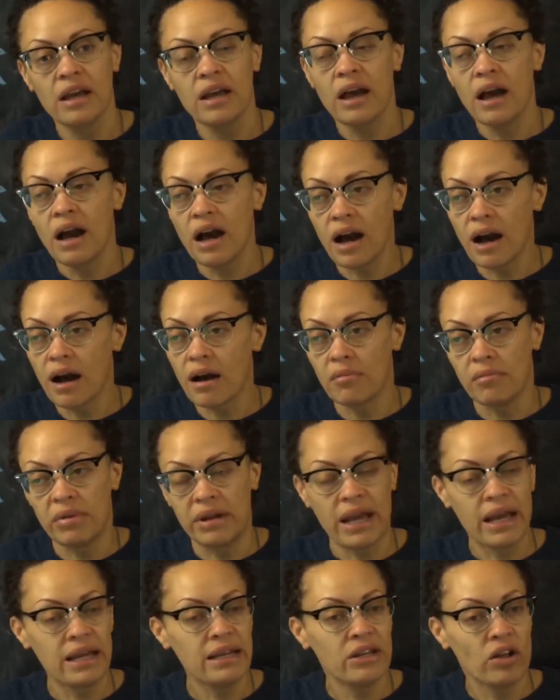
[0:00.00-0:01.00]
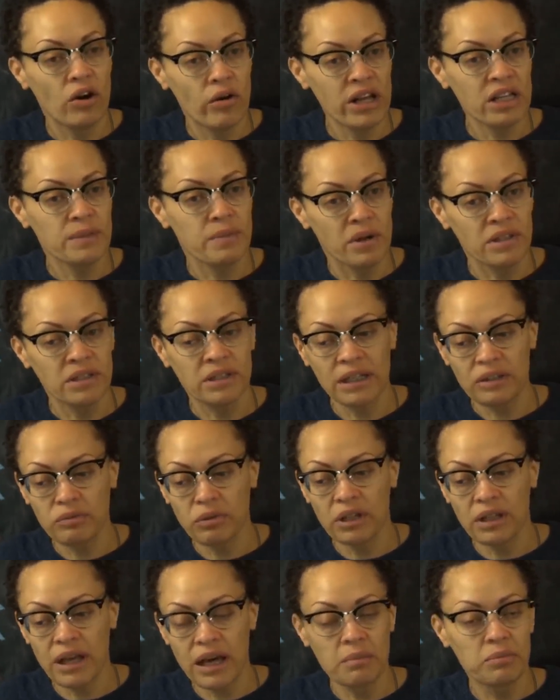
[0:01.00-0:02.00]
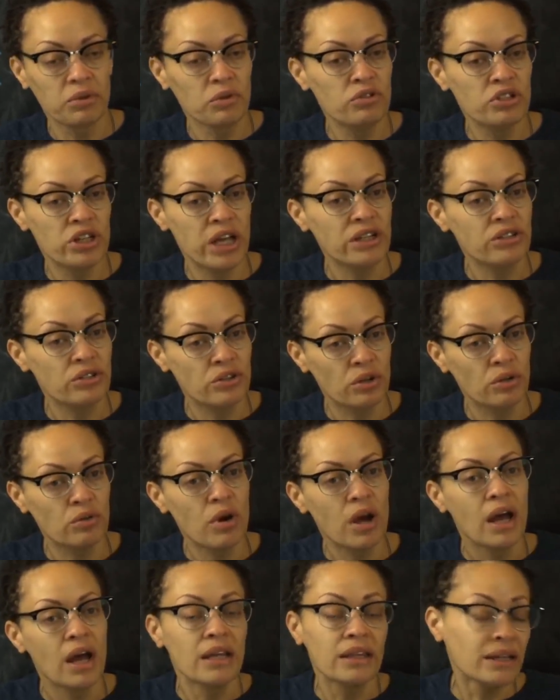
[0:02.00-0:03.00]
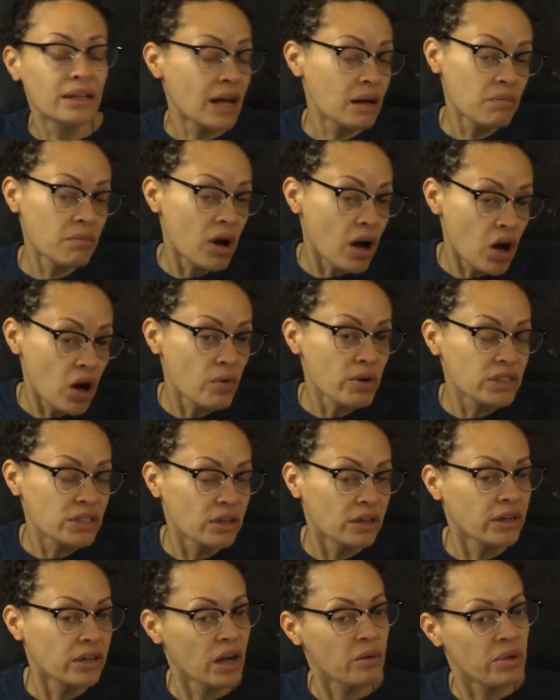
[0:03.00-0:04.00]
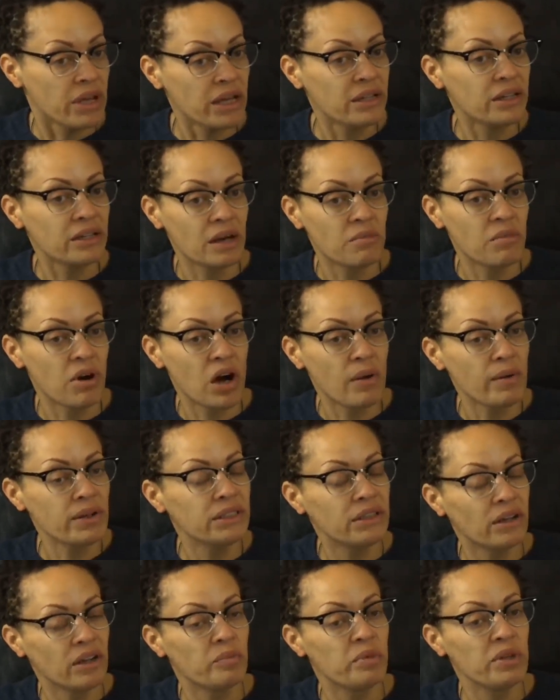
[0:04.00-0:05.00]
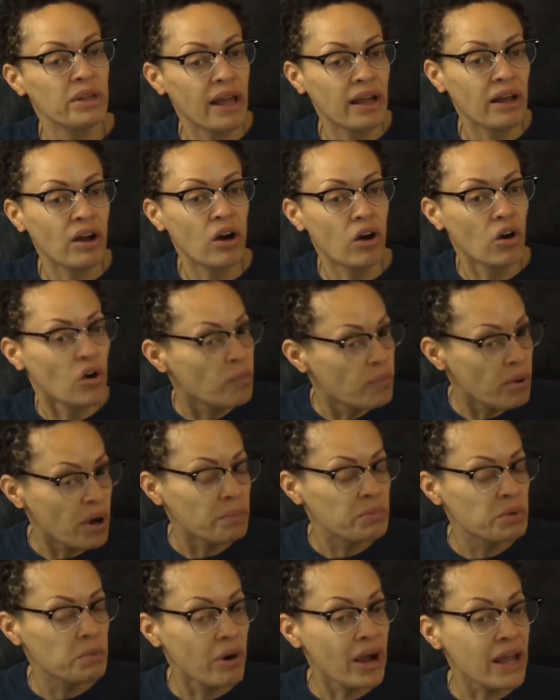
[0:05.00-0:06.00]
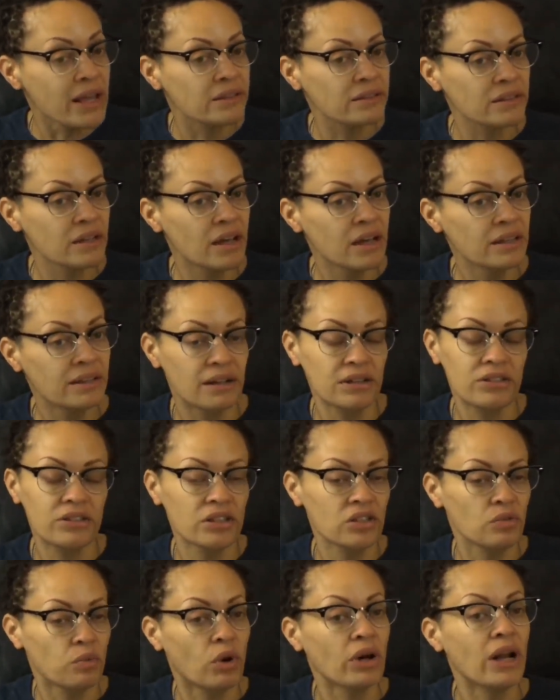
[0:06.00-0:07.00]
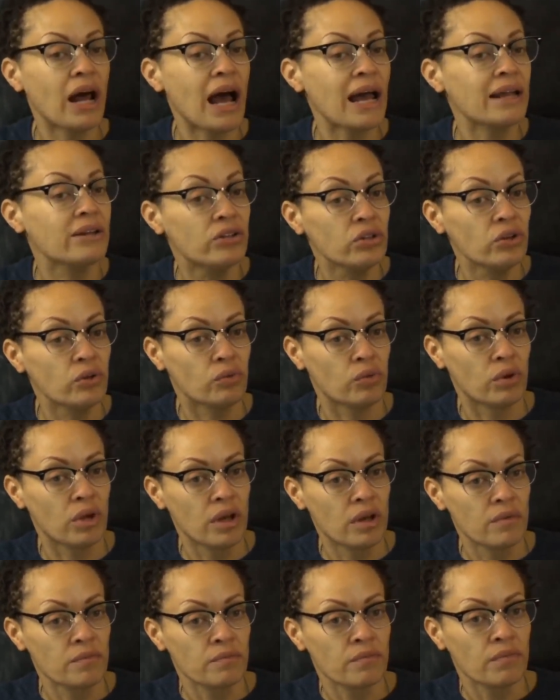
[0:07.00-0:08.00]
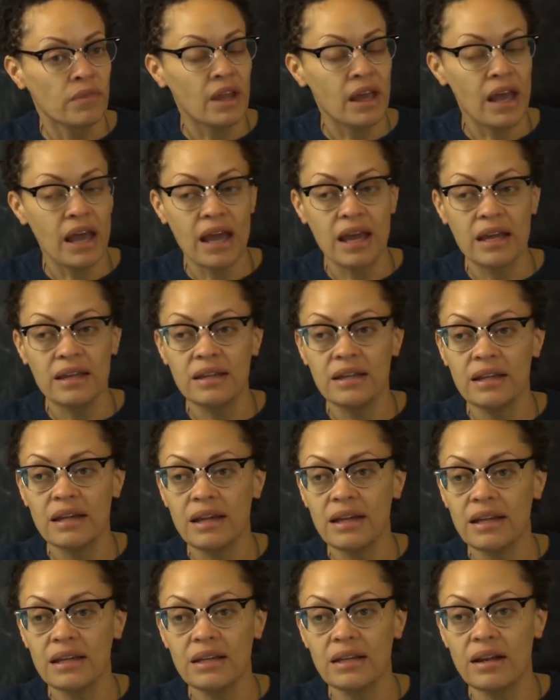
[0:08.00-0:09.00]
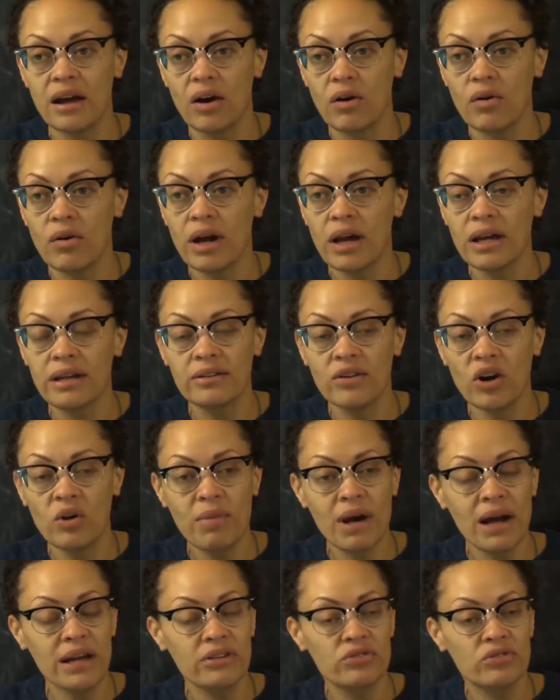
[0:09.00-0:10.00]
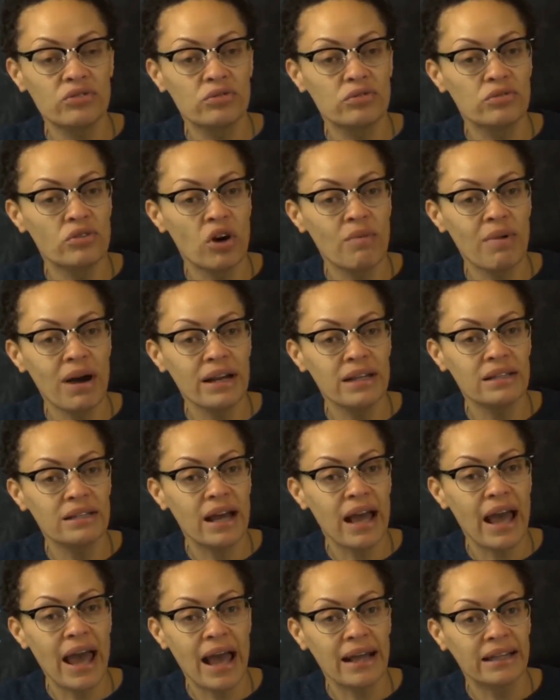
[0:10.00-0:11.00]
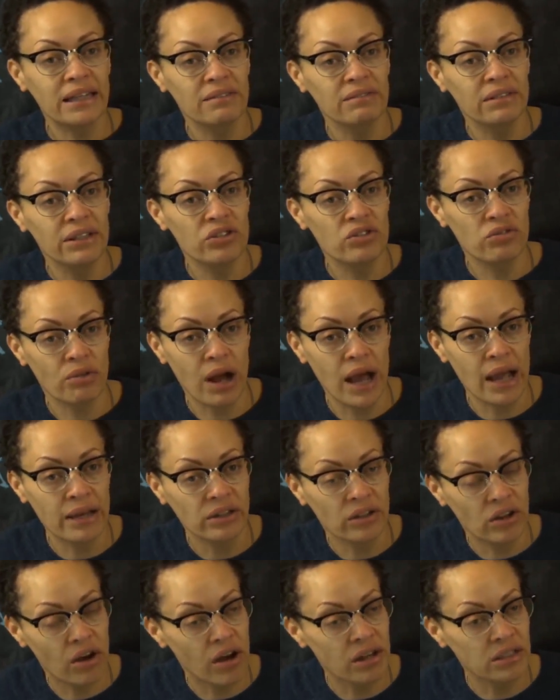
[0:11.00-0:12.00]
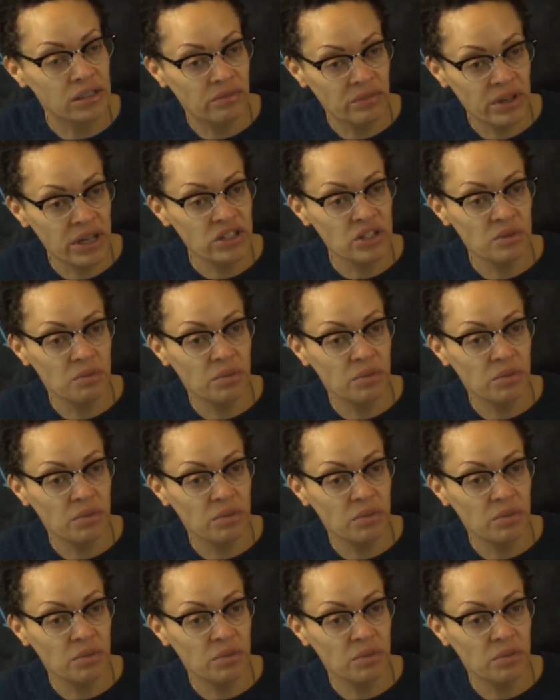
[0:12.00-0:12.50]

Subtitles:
an ADOS person, because that's what a lot of blue checks do, that I'm always going to come in and I'm always going to be like, hold, pump your brakes. That's just what I do. And nobody's actively trying to cause division.